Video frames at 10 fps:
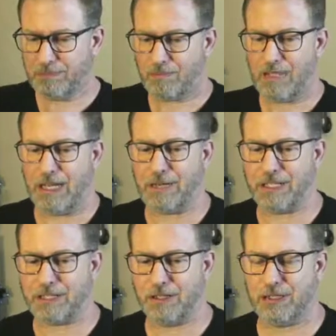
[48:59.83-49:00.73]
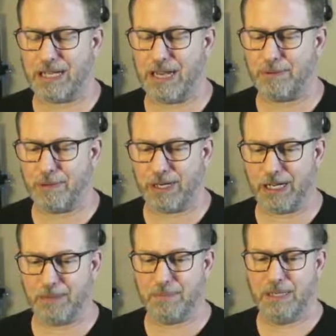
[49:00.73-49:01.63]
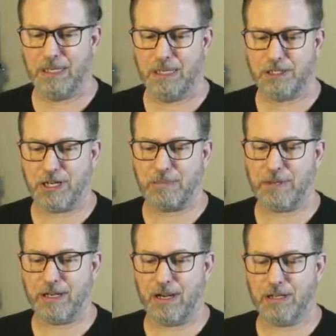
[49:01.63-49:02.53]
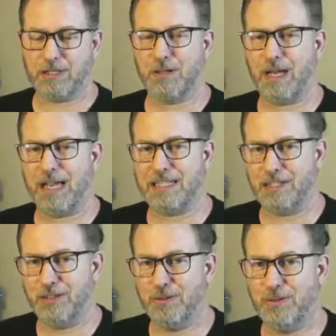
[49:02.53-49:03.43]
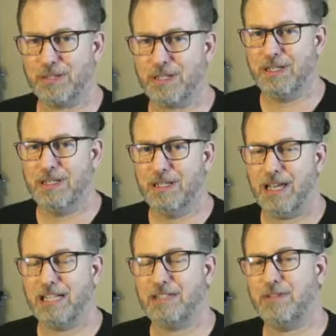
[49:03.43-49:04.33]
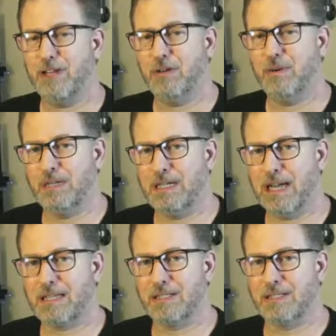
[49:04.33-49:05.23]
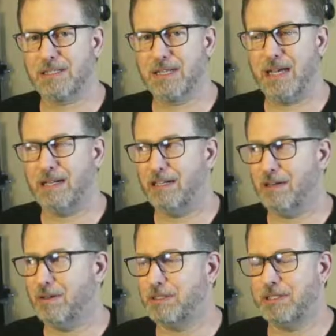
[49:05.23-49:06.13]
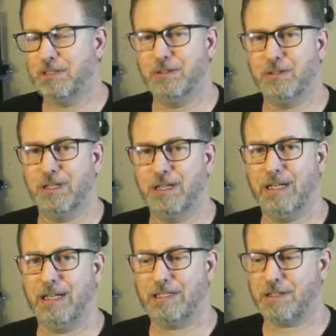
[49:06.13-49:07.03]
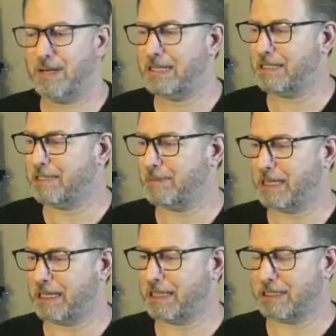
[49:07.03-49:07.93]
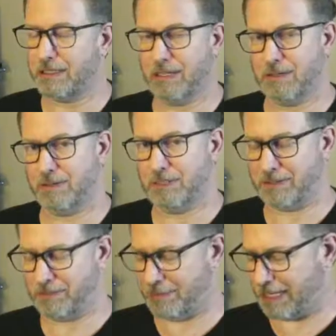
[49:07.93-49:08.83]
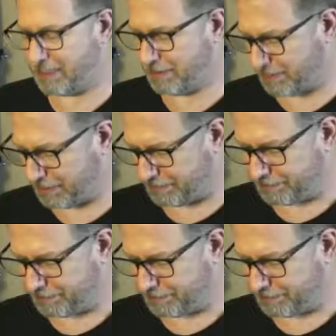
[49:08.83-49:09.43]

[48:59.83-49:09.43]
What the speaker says: I think it's a good time to bring up, JP also has used SV01 nozzles on an O2, and it's crazy to me. I didn't know that was even possible, but